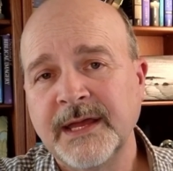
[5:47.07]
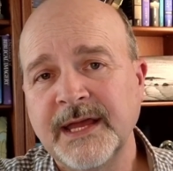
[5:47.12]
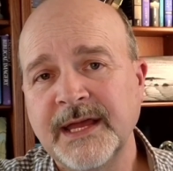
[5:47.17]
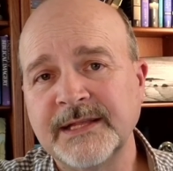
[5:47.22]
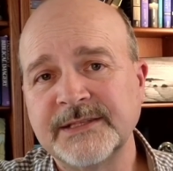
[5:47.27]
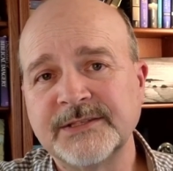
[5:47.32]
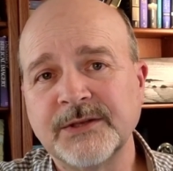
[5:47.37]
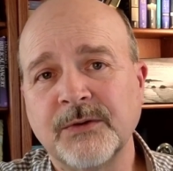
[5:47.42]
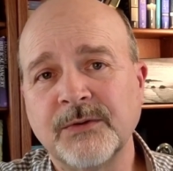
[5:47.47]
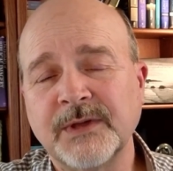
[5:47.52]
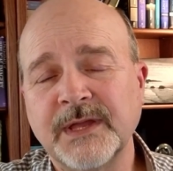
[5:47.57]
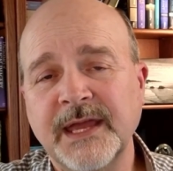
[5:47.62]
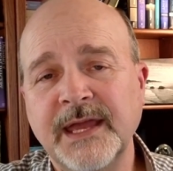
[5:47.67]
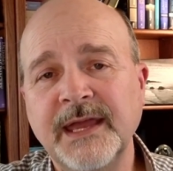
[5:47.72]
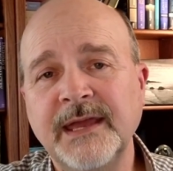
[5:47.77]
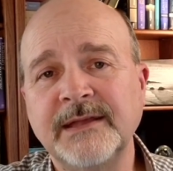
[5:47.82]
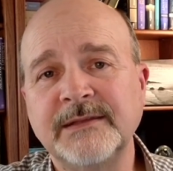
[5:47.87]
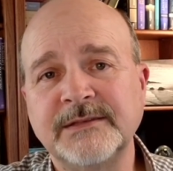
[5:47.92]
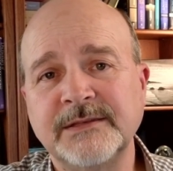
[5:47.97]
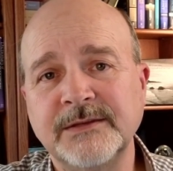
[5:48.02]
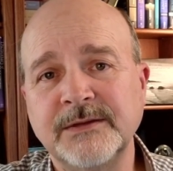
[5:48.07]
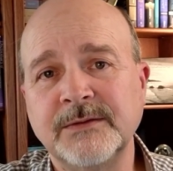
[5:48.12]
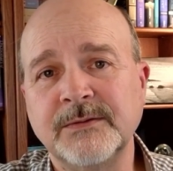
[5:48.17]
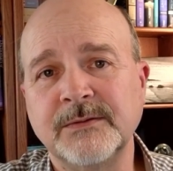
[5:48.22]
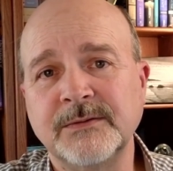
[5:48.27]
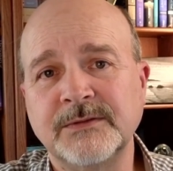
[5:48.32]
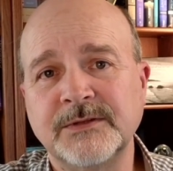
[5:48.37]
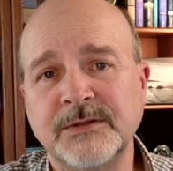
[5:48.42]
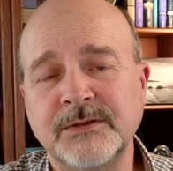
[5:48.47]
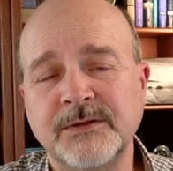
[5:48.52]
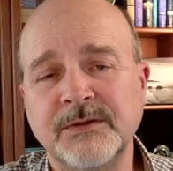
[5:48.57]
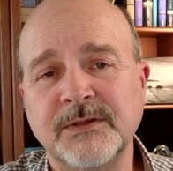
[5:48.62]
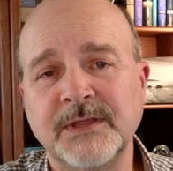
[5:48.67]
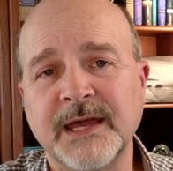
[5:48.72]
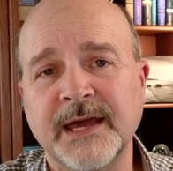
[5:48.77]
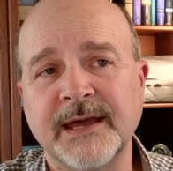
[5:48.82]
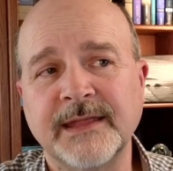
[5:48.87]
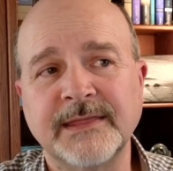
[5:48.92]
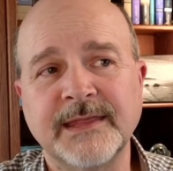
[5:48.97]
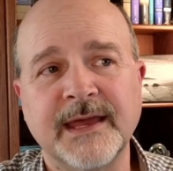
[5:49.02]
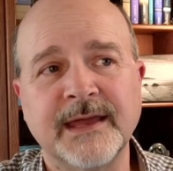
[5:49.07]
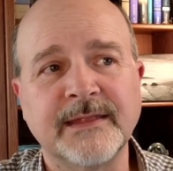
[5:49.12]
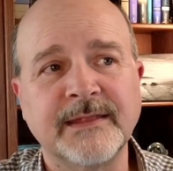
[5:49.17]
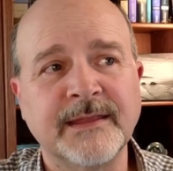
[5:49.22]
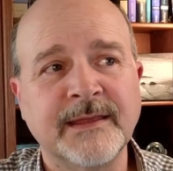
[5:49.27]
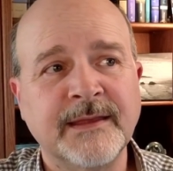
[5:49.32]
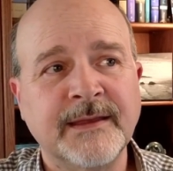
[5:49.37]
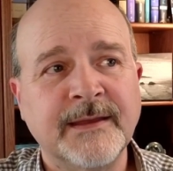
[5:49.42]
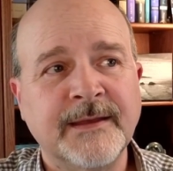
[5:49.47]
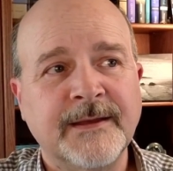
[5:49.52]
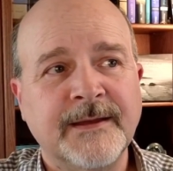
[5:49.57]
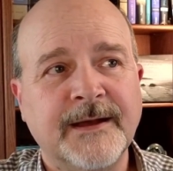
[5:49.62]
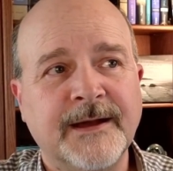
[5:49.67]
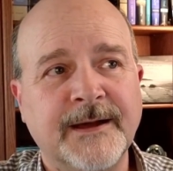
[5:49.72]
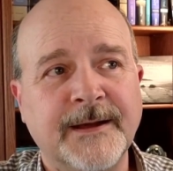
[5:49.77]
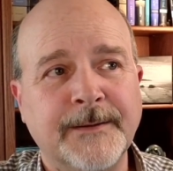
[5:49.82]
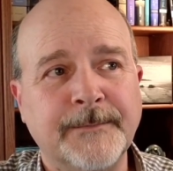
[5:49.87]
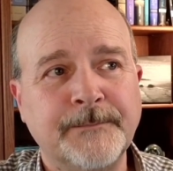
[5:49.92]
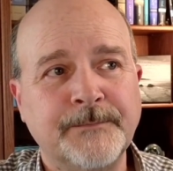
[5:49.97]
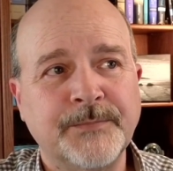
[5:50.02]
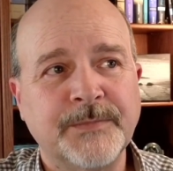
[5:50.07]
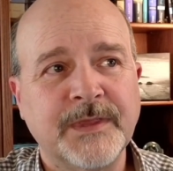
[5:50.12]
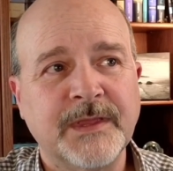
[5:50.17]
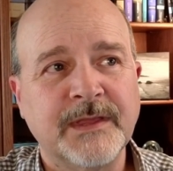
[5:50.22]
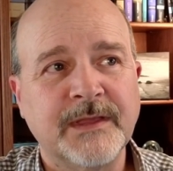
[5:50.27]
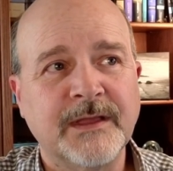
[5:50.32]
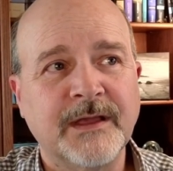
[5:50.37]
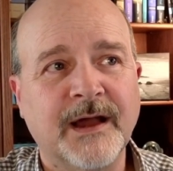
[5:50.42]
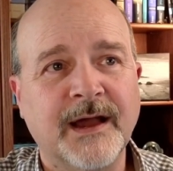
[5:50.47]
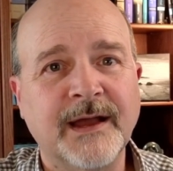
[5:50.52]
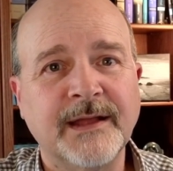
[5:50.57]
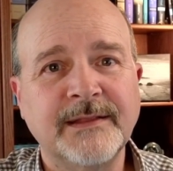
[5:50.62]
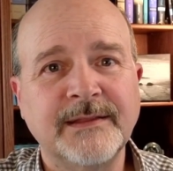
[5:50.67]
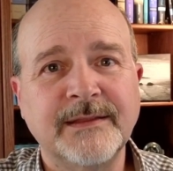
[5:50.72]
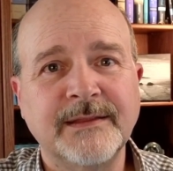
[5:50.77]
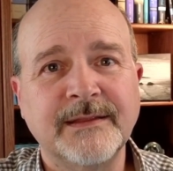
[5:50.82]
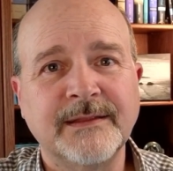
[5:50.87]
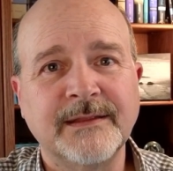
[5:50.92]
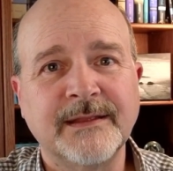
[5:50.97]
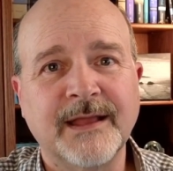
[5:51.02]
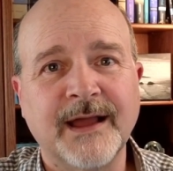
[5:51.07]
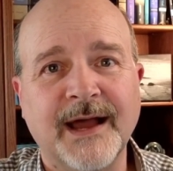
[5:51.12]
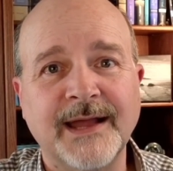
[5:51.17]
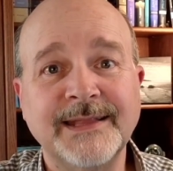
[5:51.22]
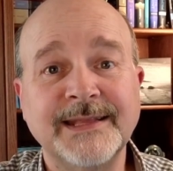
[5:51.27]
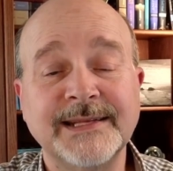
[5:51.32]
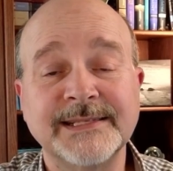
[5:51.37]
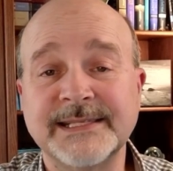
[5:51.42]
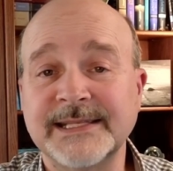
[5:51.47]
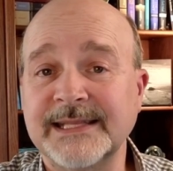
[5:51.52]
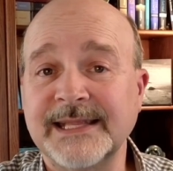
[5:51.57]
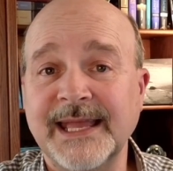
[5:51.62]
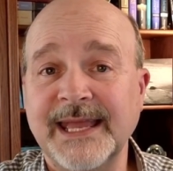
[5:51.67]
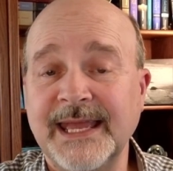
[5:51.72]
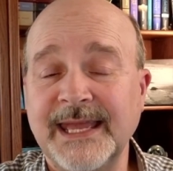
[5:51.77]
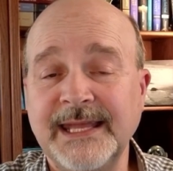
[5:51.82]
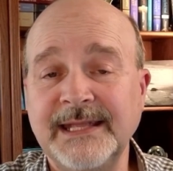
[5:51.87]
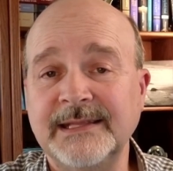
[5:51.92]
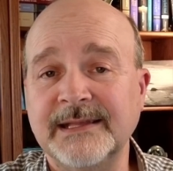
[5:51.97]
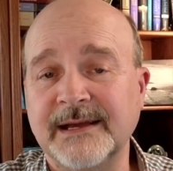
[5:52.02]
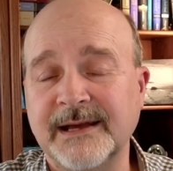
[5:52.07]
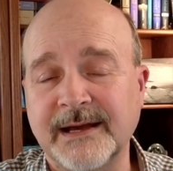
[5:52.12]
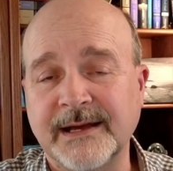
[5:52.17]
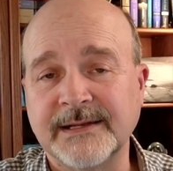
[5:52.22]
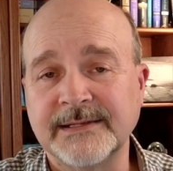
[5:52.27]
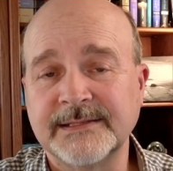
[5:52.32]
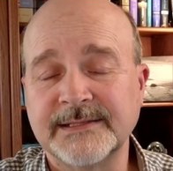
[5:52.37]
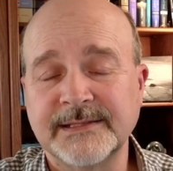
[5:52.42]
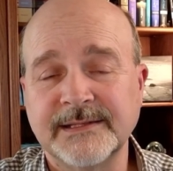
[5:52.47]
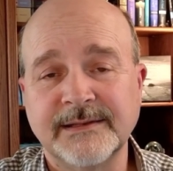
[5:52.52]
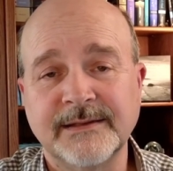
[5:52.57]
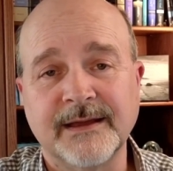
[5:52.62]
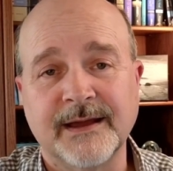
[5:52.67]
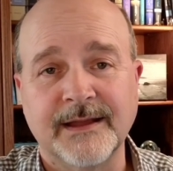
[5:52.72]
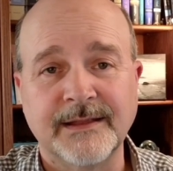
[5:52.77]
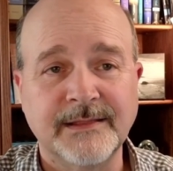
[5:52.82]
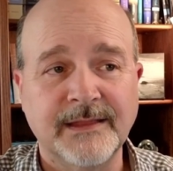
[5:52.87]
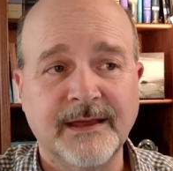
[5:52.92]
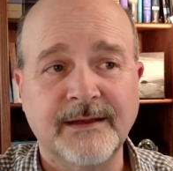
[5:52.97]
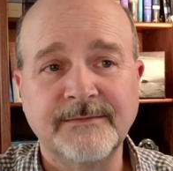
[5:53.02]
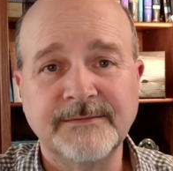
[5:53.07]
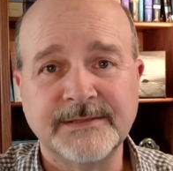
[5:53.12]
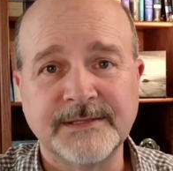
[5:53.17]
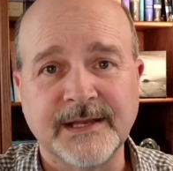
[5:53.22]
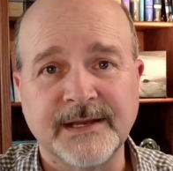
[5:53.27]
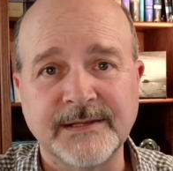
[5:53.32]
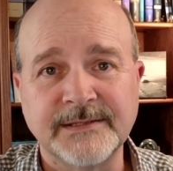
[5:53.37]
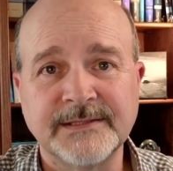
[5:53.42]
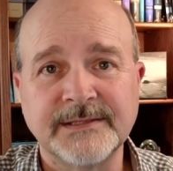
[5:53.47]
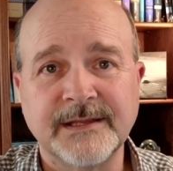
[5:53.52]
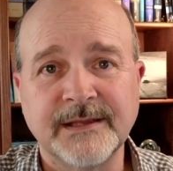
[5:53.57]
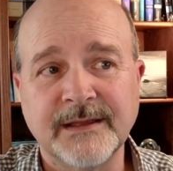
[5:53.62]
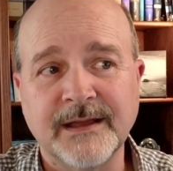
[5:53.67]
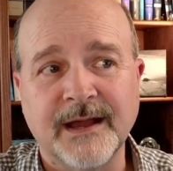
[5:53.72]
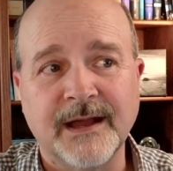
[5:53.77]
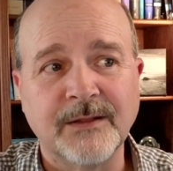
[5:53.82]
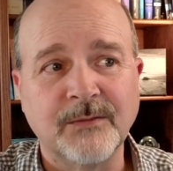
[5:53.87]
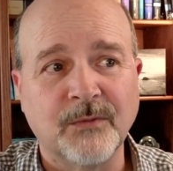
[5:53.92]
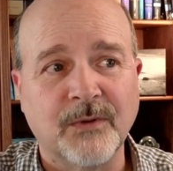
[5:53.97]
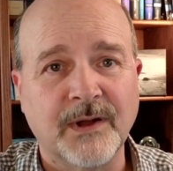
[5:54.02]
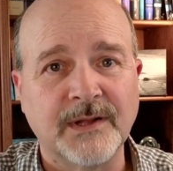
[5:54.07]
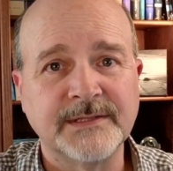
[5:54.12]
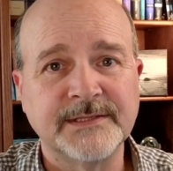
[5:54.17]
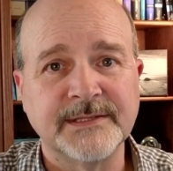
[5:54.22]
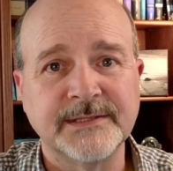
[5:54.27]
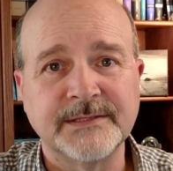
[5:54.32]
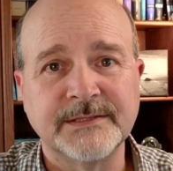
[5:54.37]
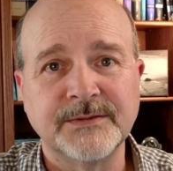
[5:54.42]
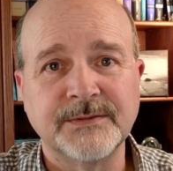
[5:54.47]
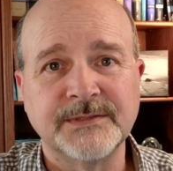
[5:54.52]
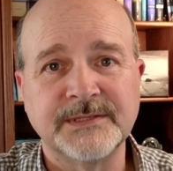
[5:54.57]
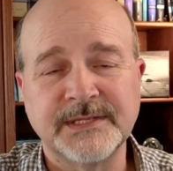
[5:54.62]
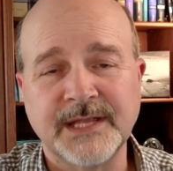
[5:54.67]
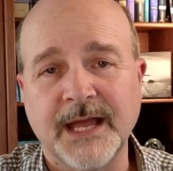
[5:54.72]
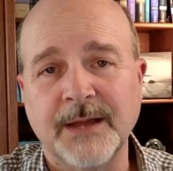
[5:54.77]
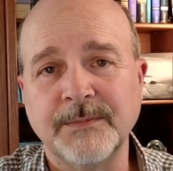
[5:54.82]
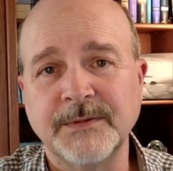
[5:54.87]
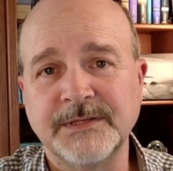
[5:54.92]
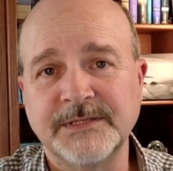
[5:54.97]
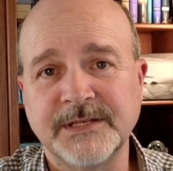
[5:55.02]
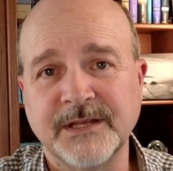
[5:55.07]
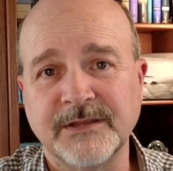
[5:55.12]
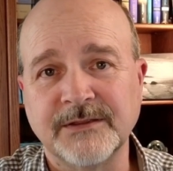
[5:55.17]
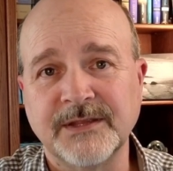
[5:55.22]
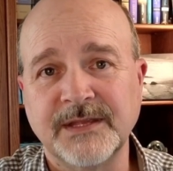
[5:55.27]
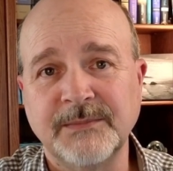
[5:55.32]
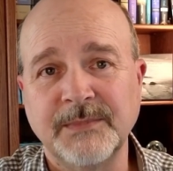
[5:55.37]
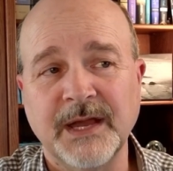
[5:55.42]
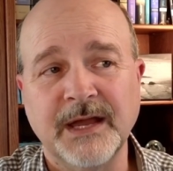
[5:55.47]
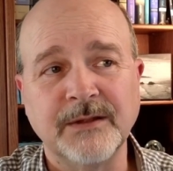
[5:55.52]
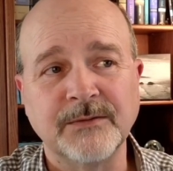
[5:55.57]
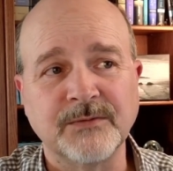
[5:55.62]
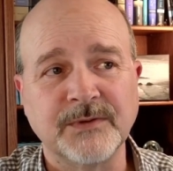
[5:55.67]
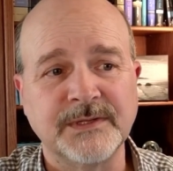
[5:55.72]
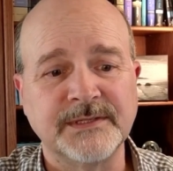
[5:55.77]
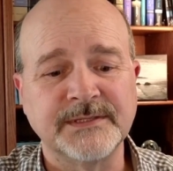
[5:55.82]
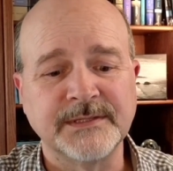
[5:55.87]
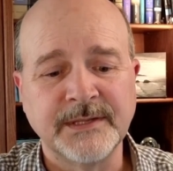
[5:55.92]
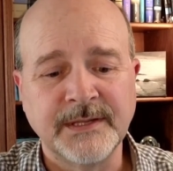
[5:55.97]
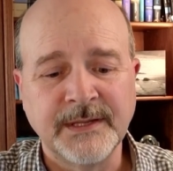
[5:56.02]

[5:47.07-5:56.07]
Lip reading: It's okay to do that. That God doesn't hate us. God loves us, and God wants us to establish healthy boundaries.